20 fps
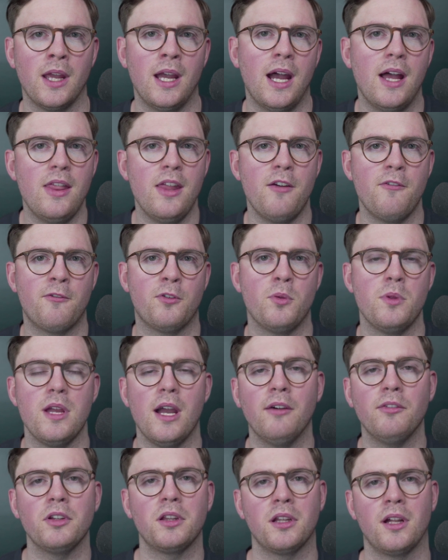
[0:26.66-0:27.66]
And then from the
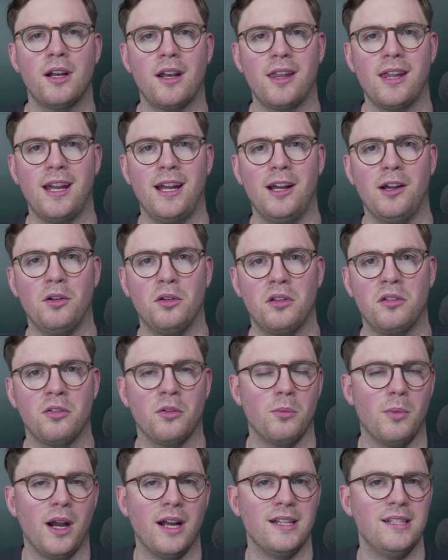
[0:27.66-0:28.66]
other side of the house,
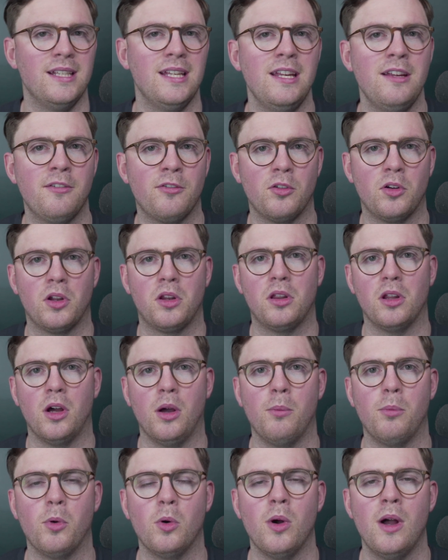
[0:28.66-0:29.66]
from IT, for
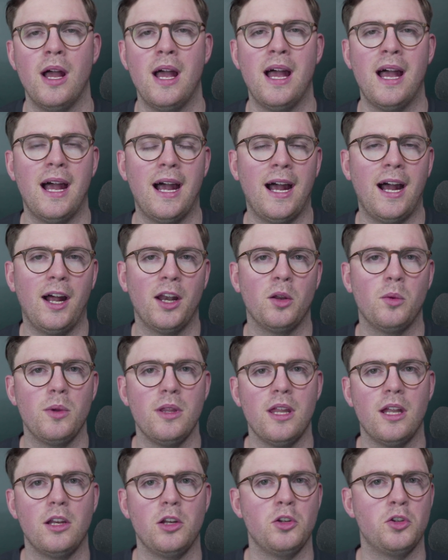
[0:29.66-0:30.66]
example, how do we
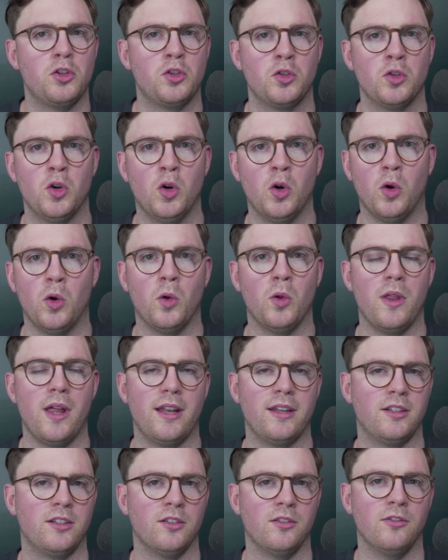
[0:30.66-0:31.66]
then ensure all
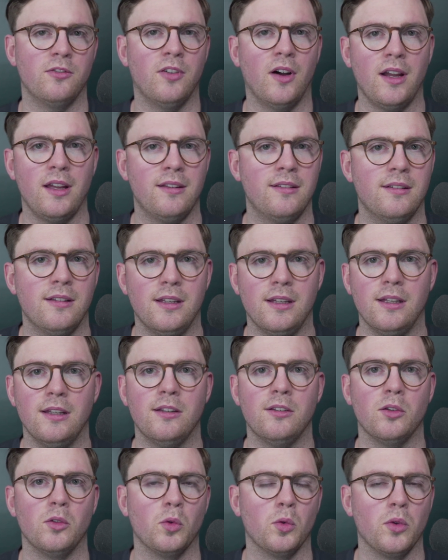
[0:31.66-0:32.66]
that
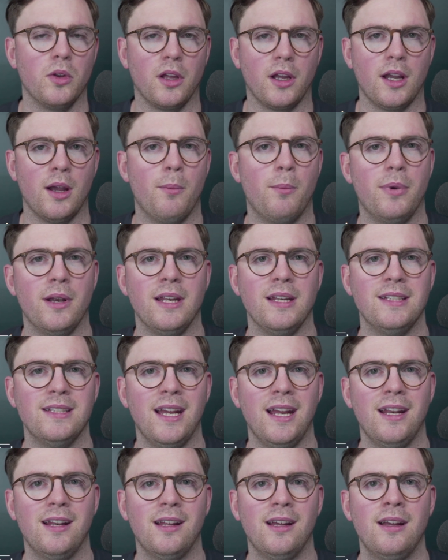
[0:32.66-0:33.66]
devices and all the company
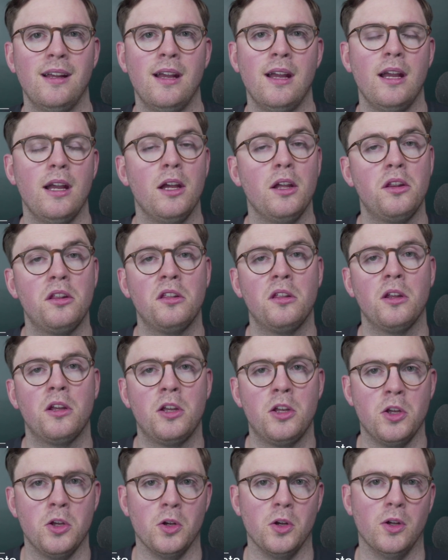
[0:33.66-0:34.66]
data is
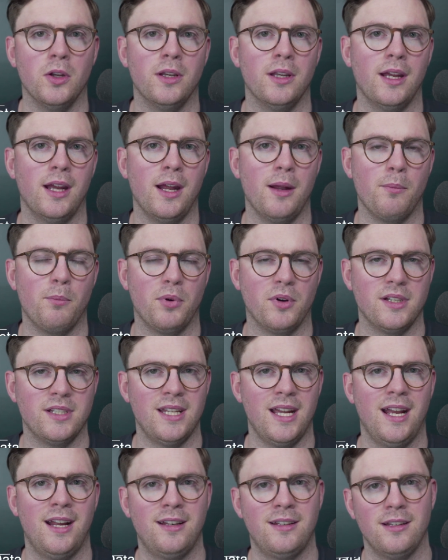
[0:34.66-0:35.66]
secured and
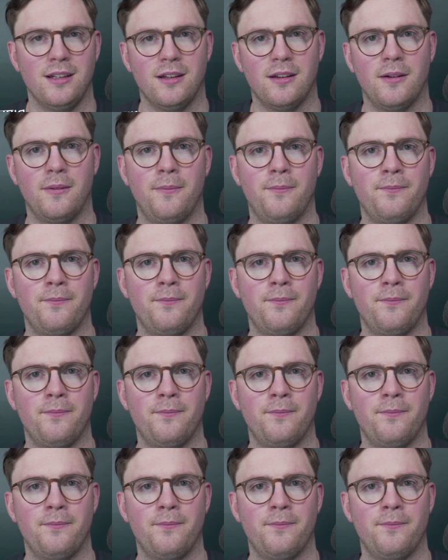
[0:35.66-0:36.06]
protected?